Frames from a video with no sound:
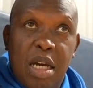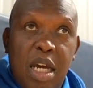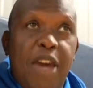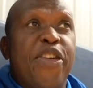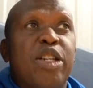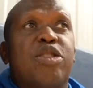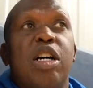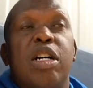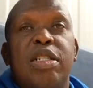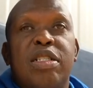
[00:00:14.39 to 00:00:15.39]
It feels
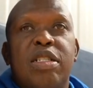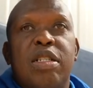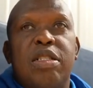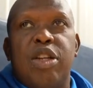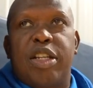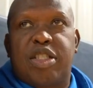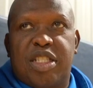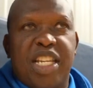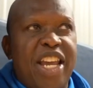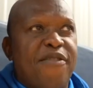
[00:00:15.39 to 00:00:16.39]
good. Just to
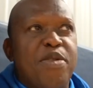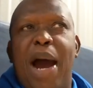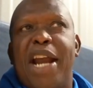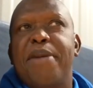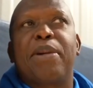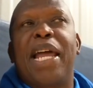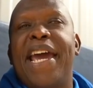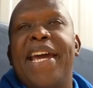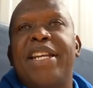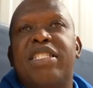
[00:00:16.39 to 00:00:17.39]
see everybody
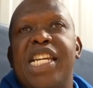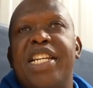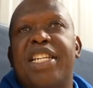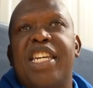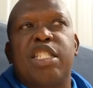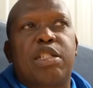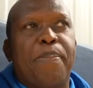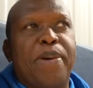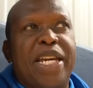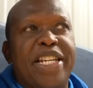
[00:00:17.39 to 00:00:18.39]
playing, seeing the kids
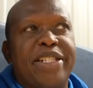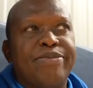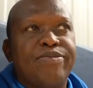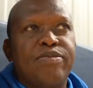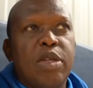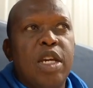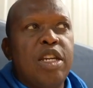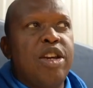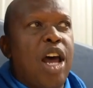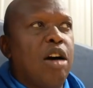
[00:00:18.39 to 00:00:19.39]
competing.
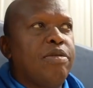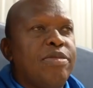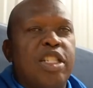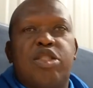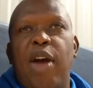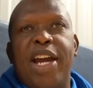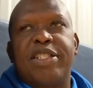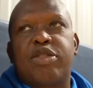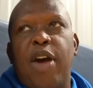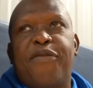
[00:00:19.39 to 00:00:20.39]
You know, it's great.
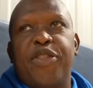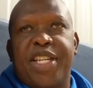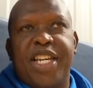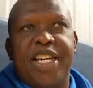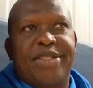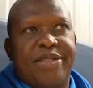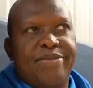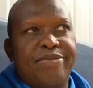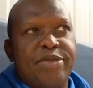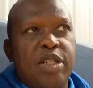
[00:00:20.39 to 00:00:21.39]
It's great for the kids.
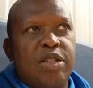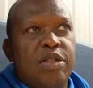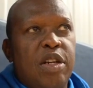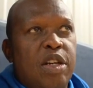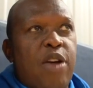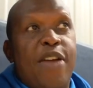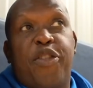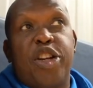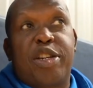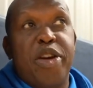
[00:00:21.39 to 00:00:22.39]
Great
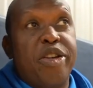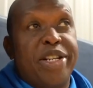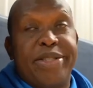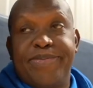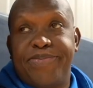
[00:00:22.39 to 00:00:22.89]
for the community.